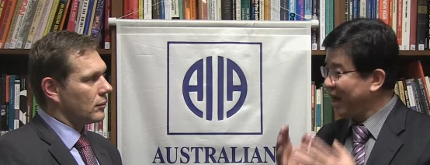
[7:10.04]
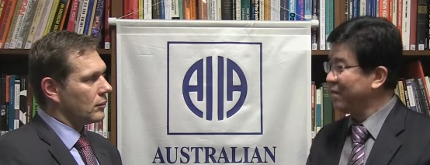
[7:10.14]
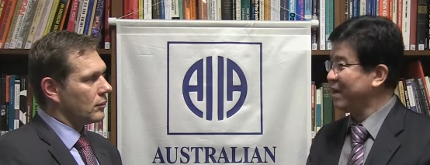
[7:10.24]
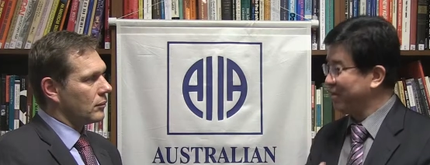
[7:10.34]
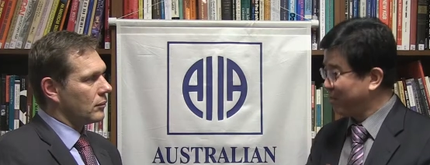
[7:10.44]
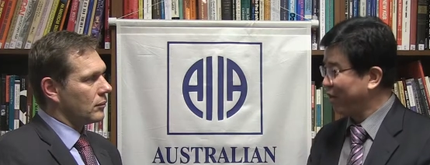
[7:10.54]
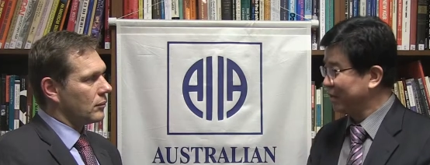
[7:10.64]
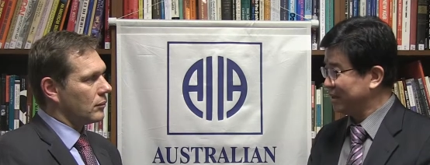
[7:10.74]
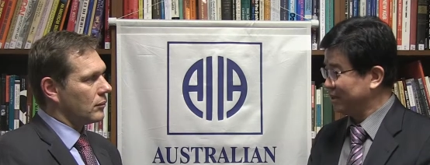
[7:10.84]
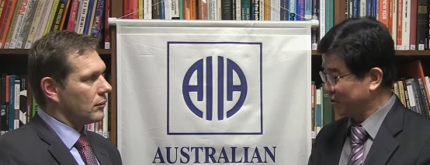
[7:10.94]
Speaker 1: very
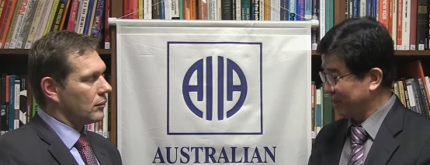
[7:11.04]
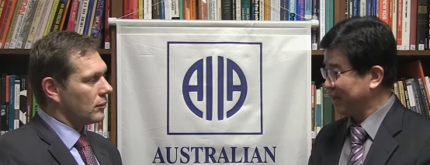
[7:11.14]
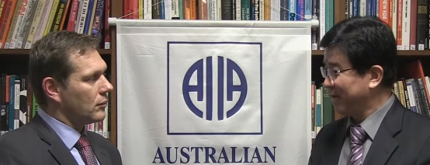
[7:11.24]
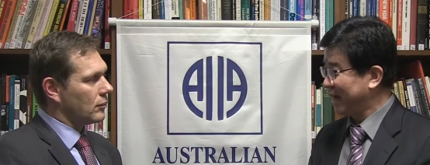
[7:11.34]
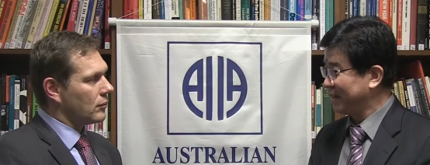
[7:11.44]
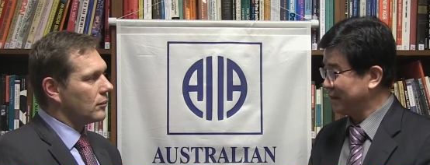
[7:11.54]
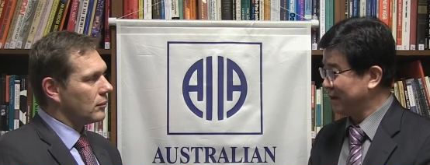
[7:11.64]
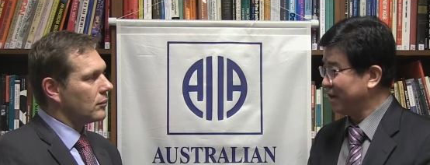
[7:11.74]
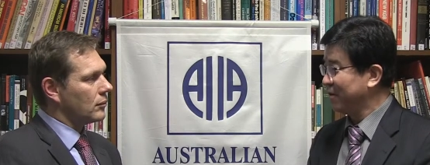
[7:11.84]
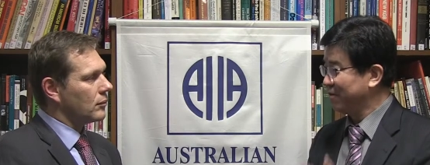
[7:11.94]
important trading
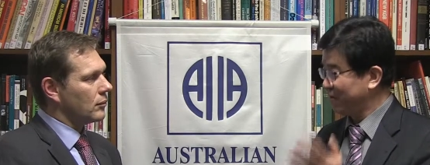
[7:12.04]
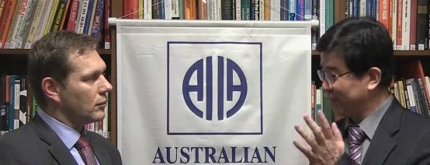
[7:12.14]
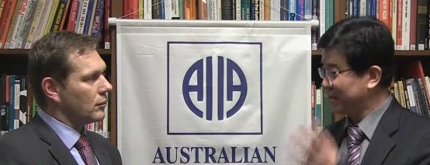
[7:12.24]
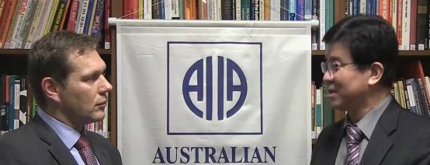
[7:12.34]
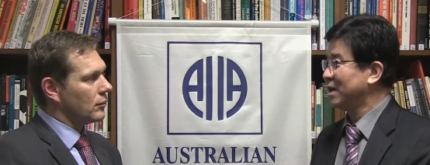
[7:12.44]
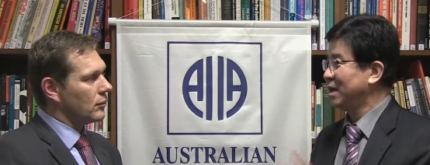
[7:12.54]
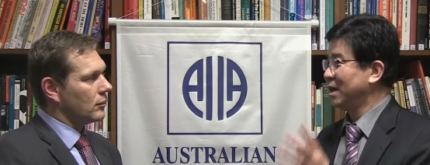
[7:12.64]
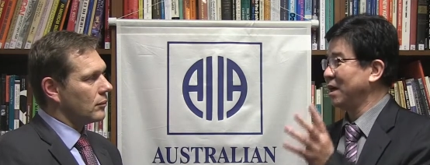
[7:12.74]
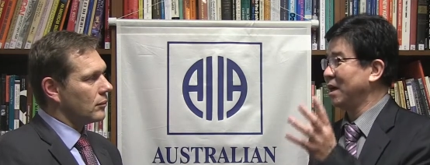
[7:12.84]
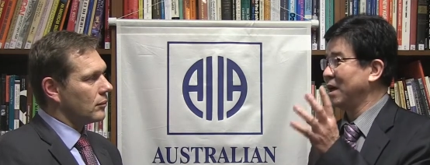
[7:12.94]
partner with
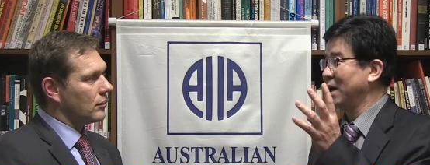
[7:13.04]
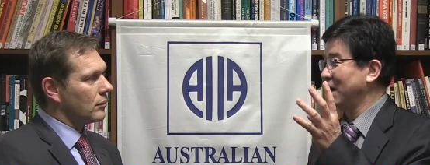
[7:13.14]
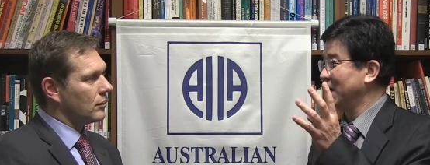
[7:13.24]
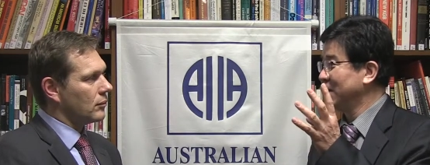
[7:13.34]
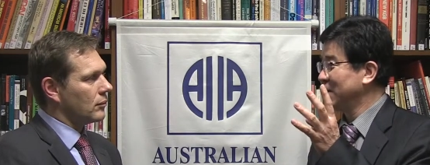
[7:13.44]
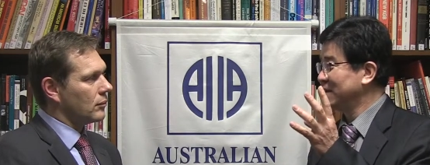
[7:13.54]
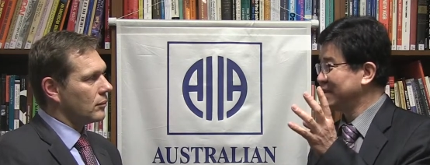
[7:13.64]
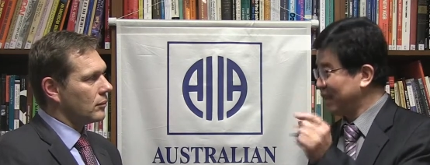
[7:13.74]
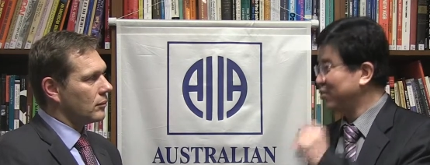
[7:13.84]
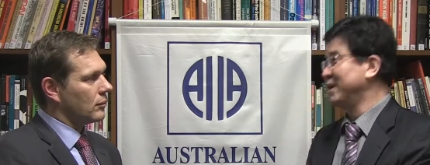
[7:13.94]
uh,
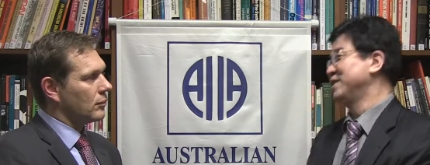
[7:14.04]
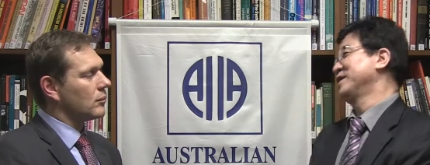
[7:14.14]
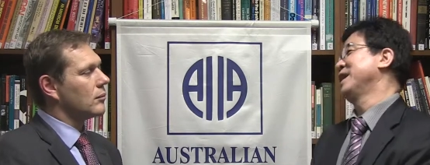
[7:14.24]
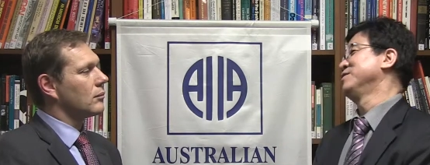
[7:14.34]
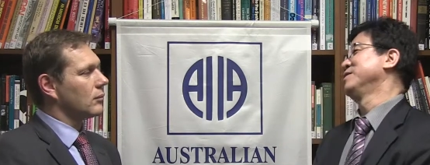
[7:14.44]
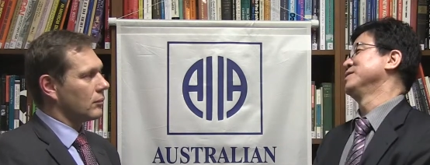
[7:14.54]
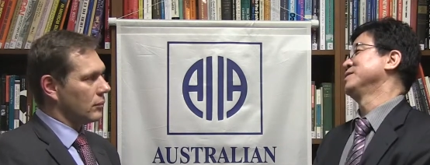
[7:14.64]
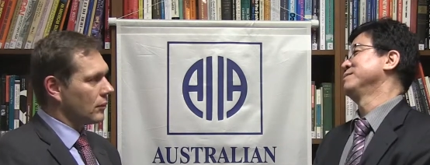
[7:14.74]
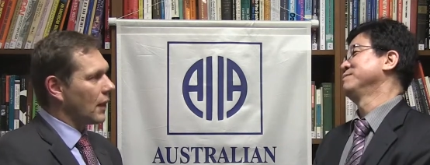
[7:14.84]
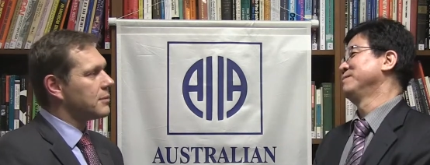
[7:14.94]
Central Asia
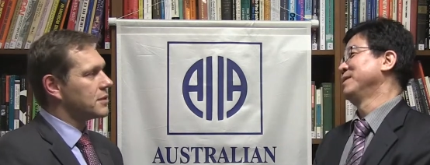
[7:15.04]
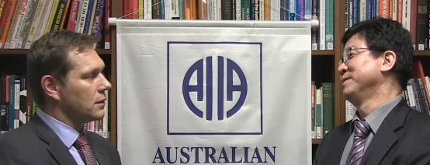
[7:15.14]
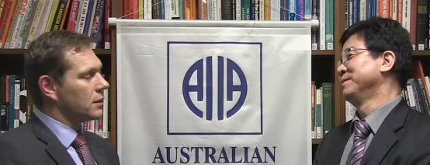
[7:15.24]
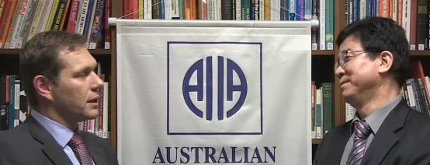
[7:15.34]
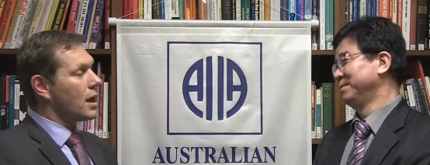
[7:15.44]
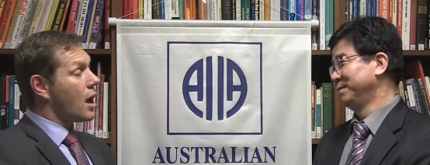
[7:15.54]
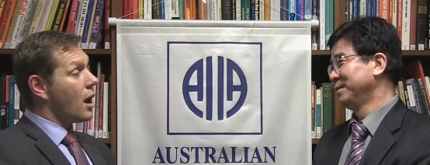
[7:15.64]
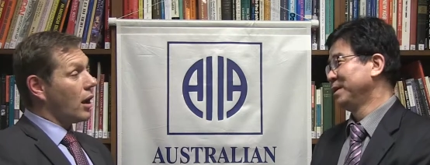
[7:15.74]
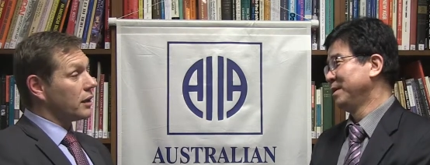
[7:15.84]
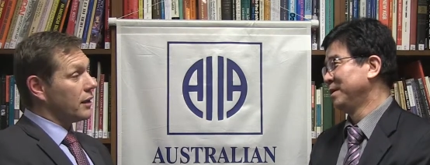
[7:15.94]
countries. Mm, absolutely. Mm.
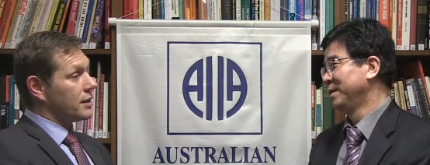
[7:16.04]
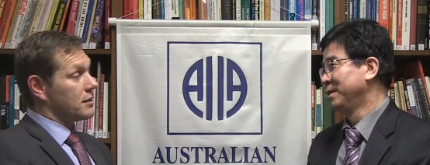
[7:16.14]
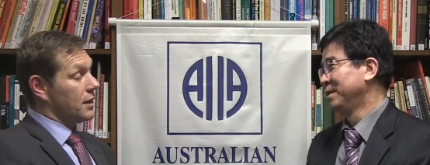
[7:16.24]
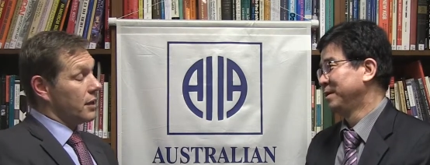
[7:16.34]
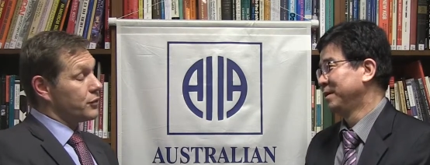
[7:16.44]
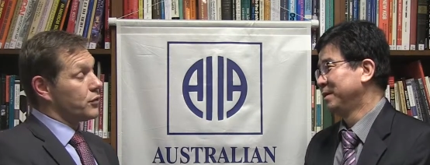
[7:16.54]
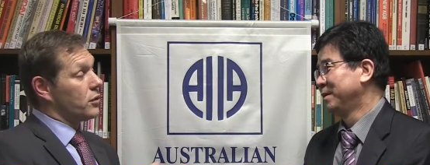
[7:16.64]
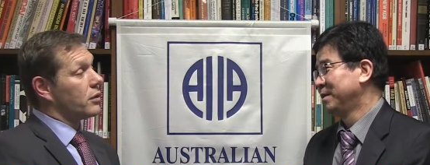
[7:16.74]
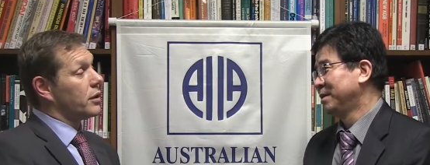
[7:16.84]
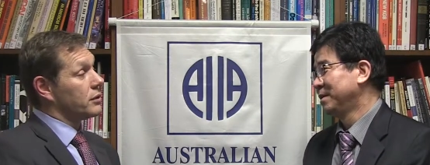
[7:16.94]
Speaker 2: I'd like to now
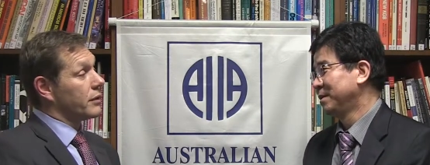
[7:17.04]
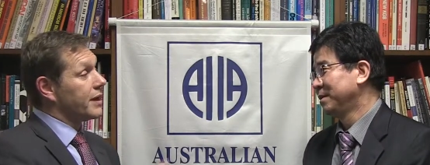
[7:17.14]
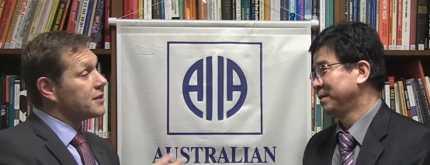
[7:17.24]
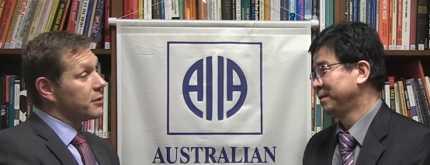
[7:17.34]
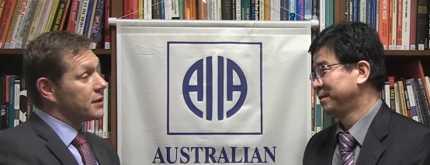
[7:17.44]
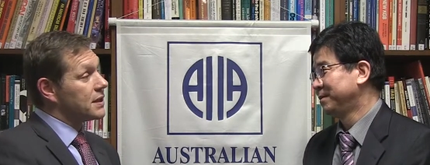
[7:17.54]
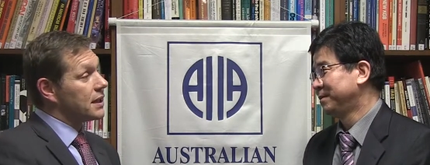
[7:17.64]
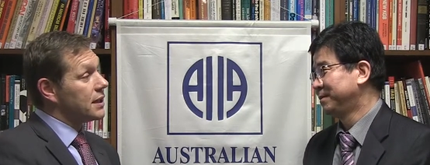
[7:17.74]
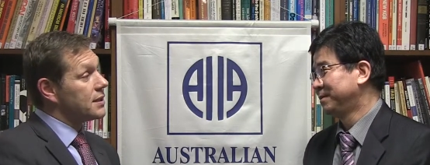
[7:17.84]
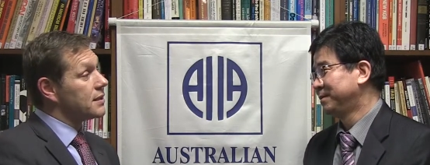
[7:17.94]
draw on your
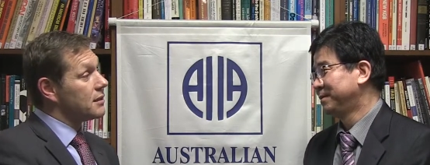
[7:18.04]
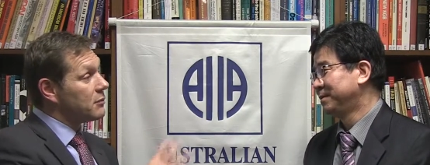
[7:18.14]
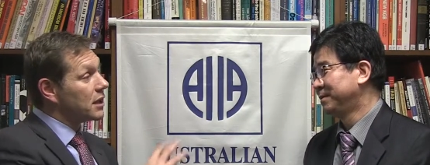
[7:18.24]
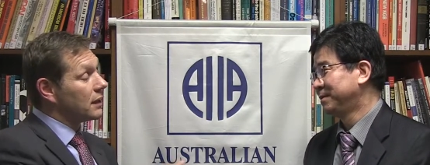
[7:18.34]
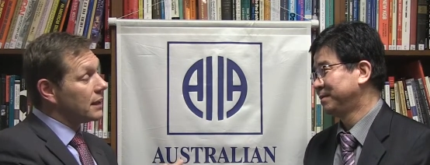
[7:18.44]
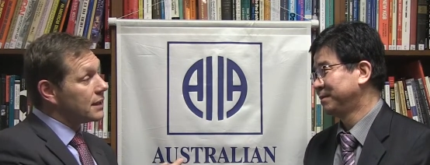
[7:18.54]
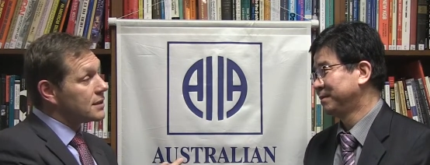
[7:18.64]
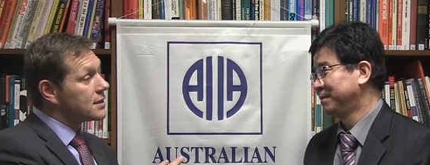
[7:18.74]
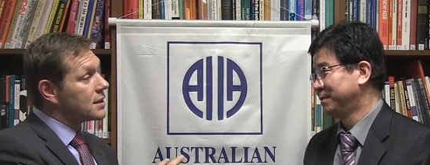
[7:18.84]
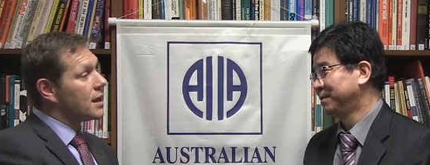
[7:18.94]
expertise in the mm. Middle
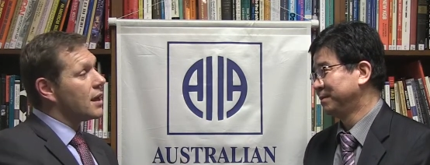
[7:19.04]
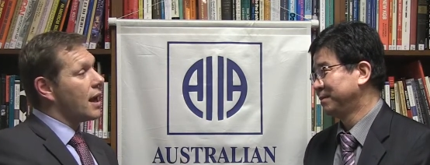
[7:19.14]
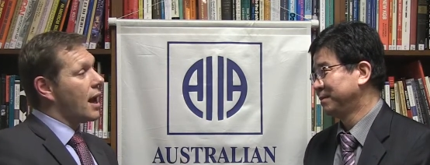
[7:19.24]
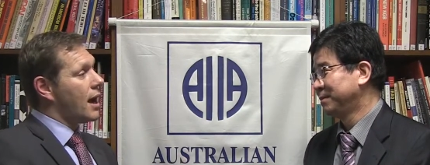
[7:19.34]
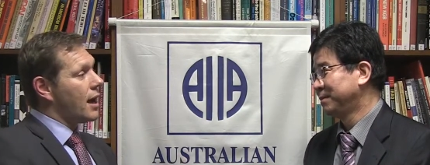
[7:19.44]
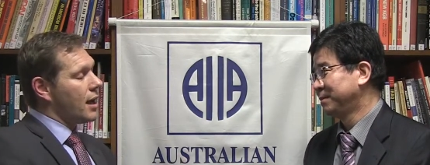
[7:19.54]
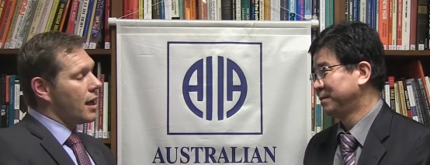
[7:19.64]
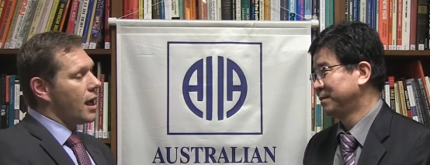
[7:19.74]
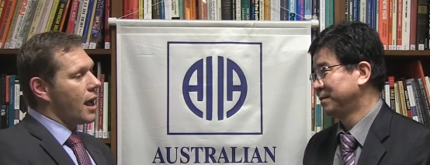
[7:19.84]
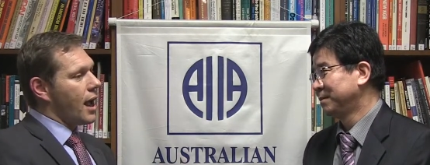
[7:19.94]
East mm.
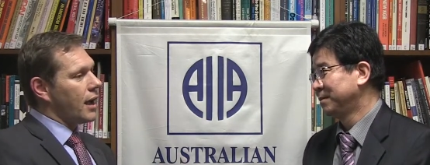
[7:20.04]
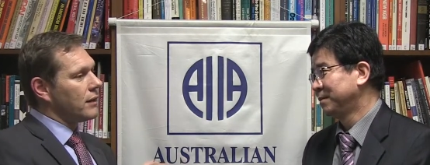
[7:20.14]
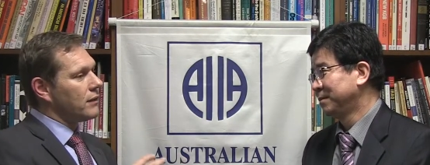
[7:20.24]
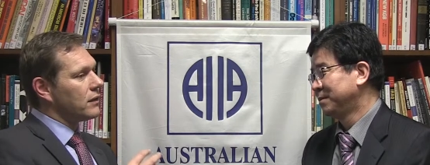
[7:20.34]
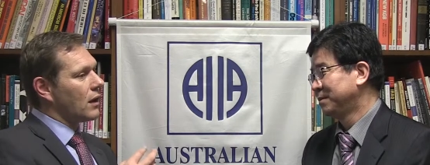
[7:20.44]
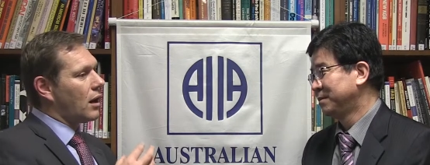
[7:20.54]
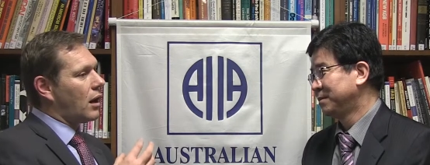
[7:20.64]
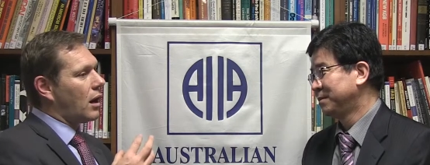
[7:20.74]
uh, and